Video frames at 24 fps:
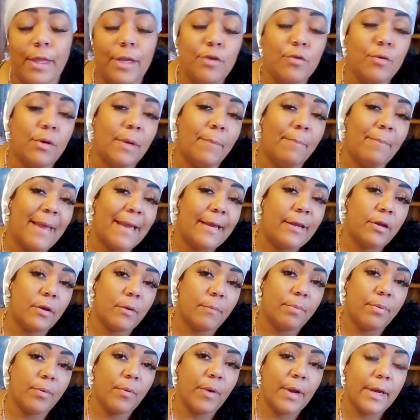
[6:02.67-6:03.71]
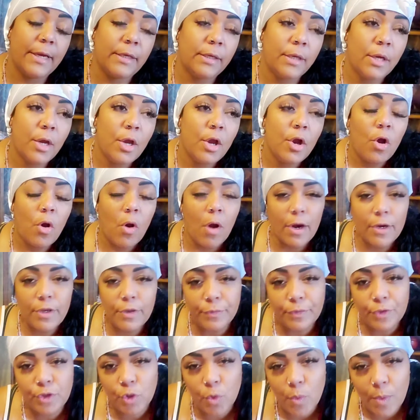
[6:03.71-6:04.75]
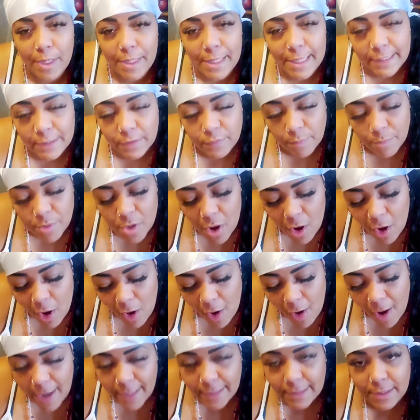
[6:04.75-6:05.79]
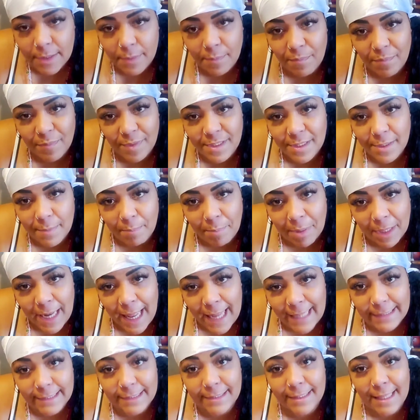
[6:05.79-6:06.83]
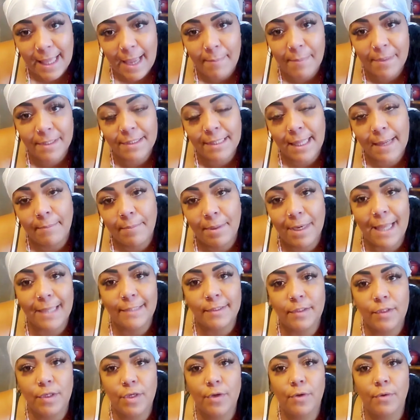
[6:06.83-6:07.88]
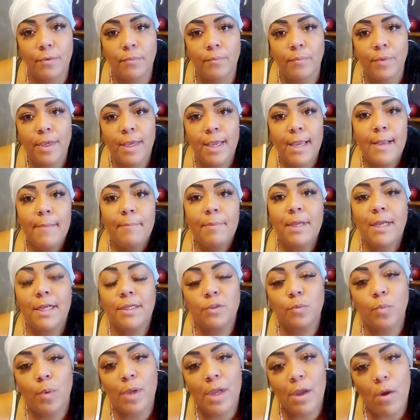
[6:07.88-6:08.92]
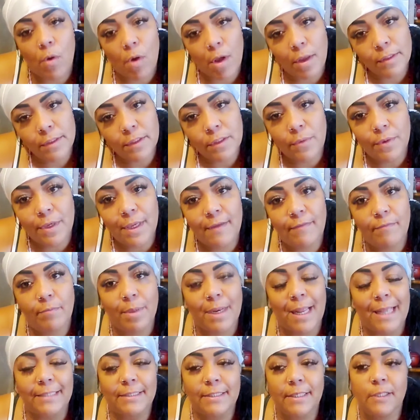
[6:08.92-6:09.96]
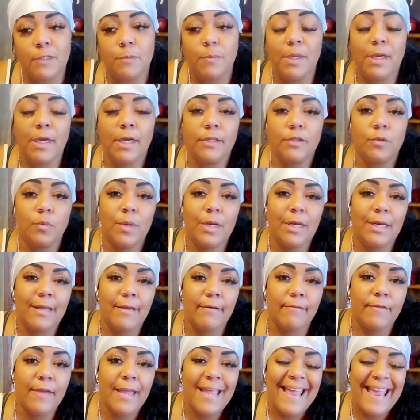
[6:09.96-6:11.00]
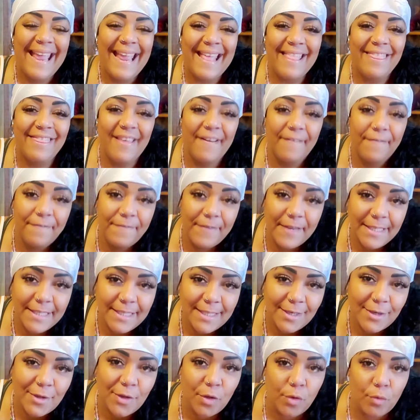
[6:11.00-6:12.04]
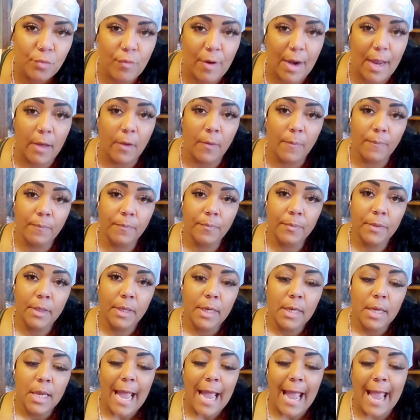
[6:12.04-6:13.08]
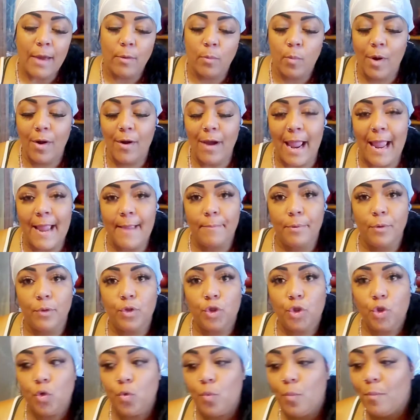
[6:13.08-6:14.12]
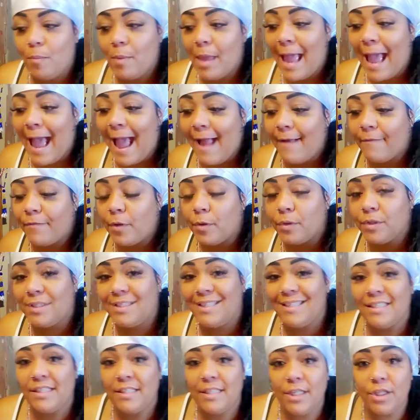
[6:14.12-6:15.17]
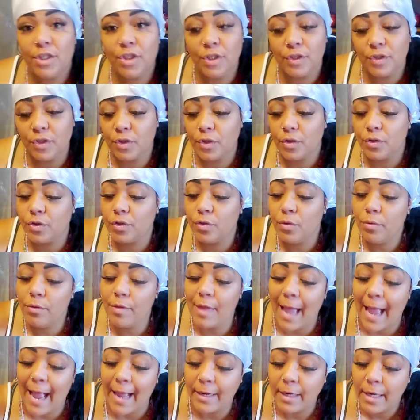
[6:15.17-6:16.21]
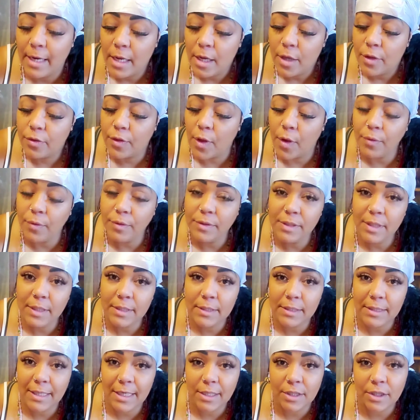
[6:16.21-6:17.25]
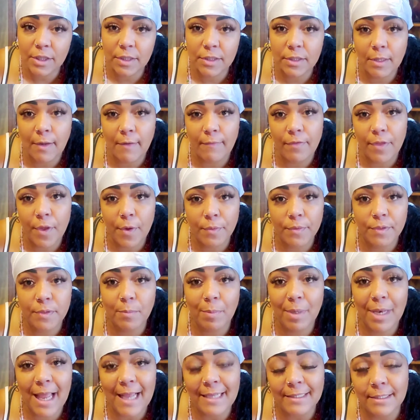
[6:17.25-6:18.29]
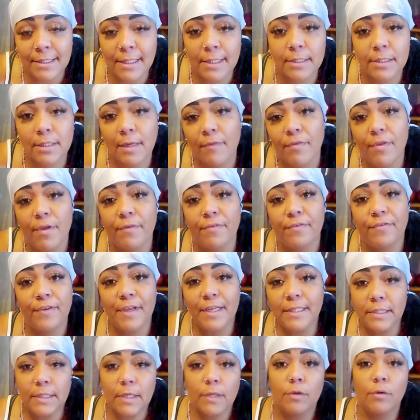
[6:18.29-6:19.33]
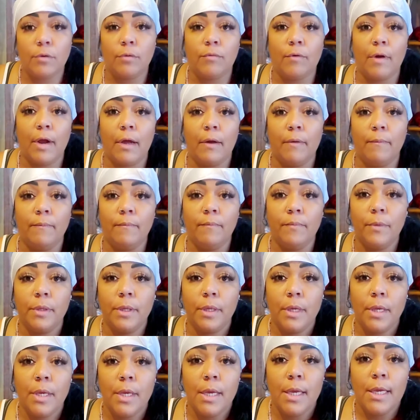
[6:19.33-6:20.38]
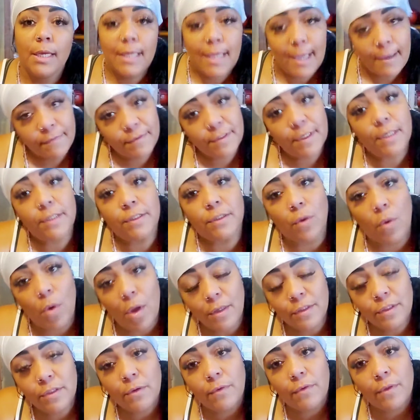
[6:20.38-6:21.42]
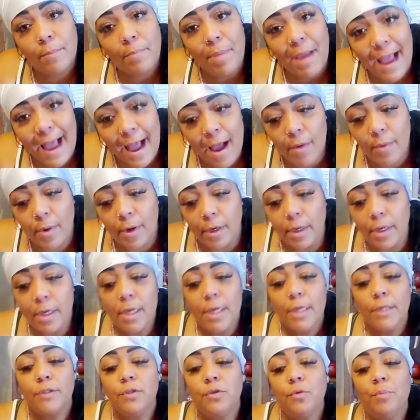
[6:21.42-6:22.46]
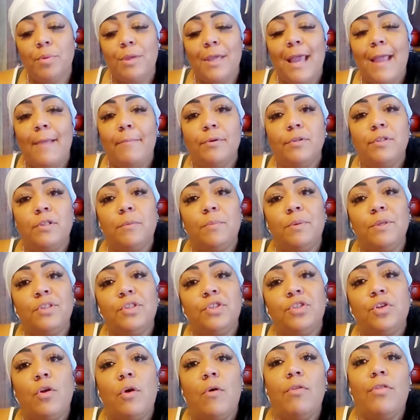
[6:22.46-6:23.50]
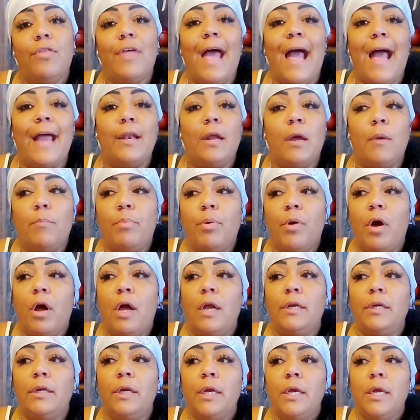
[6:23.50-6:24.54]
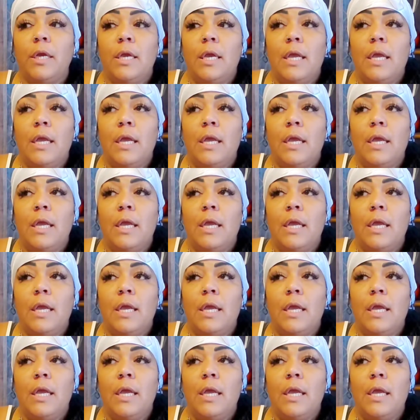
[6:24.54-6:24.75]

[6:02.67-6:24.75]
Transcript: that you can make your point? Are you doing this from your heart to bless them as they bless you? Because we also give blessings because we live in the physical realm, and we're able to have those decisions to do that. Those decisions of those blessings of the physical realm gives us also the power to be able to bestow that upon